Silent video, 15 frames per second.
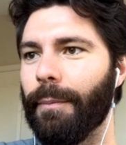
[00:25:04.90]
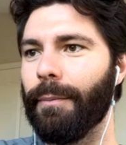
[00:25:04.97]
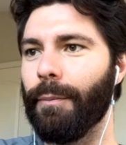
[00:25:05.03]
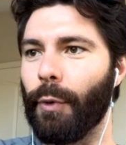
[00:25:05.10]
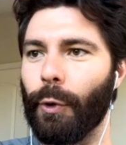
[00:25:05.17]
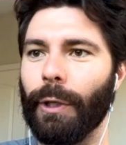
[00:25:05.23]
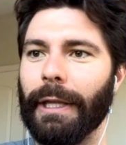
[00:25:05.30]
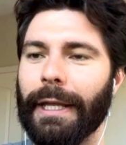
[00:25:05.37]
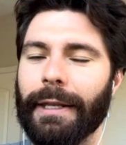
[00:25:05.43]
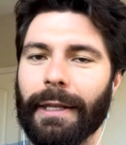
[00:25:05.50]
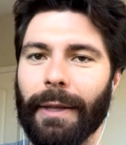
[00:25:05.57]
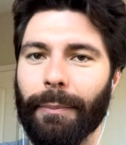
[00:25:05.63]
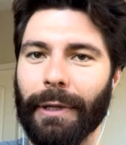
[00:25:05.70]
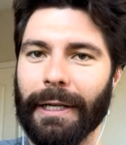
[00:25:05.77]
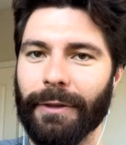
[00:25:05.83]
Berlin.
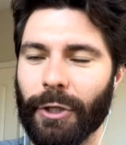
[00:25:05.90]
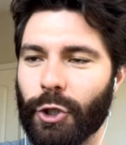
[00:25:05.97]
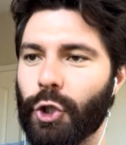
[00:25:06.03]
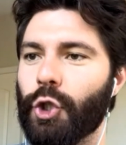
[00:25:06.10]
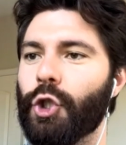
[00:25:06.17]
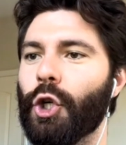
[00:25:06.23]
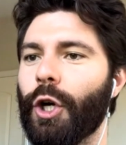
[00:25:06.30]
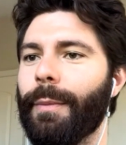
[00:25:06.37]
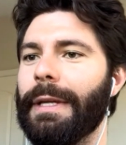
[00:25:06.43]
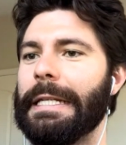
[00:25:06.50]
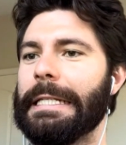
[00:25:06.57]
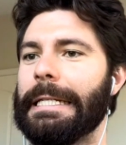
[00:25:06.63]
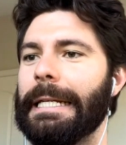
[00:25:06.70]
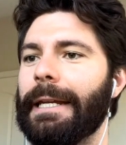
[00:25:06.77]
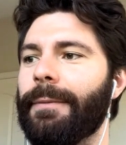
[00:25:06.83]
They played this
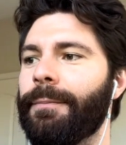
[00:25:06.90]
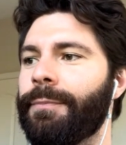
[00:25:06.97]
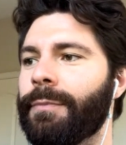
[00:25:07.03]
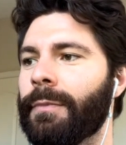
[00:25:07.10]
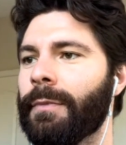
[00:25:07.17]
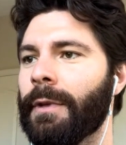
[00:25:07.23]
German team,